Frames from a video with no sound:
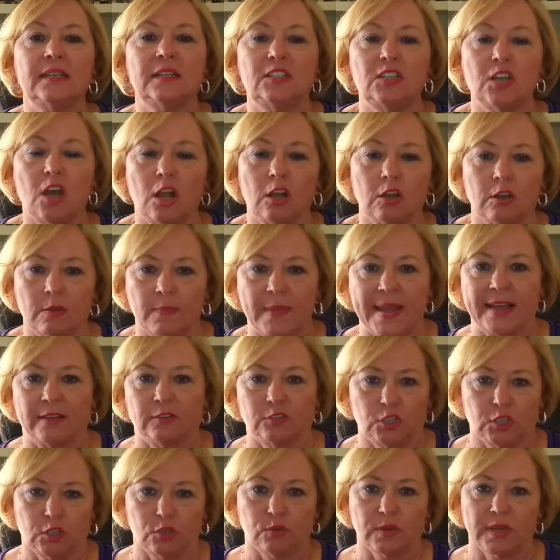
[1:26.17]
dollar amount
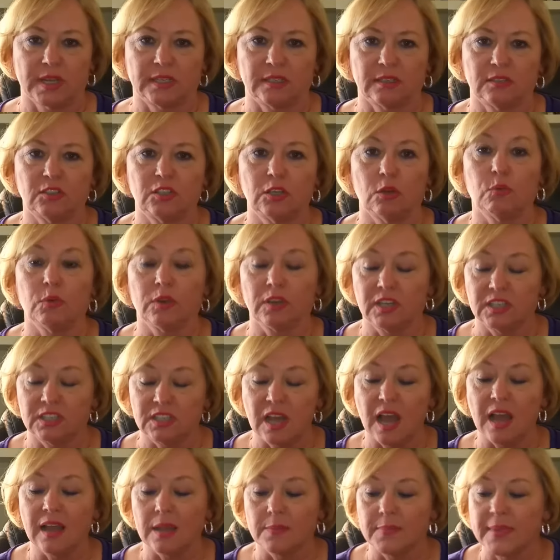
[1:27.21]
to it. So we're going to
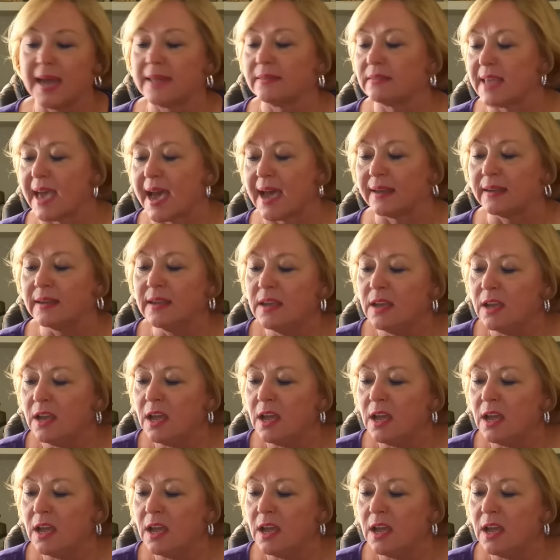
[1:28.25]
talk about that